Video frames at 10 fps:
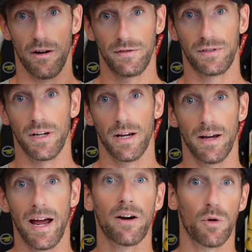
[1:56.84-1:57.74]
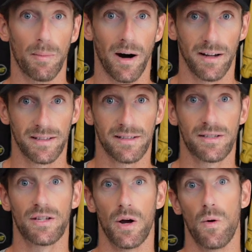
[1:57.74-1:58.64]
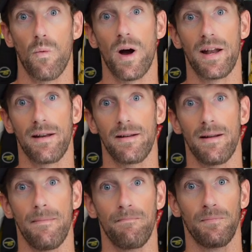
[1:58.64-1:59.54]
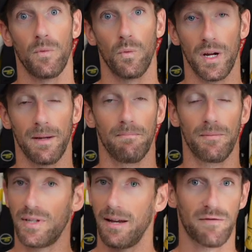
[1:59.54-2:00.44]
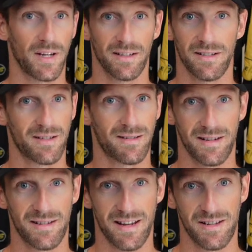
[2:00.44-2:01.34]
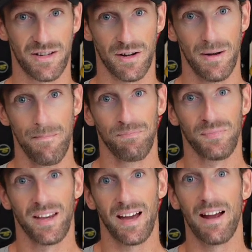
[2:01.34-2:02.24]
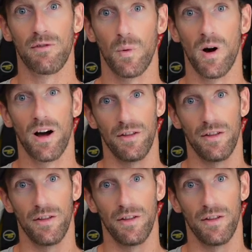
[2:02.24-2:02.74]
of the aero parts. So when we, same thing, there's sensor everywhere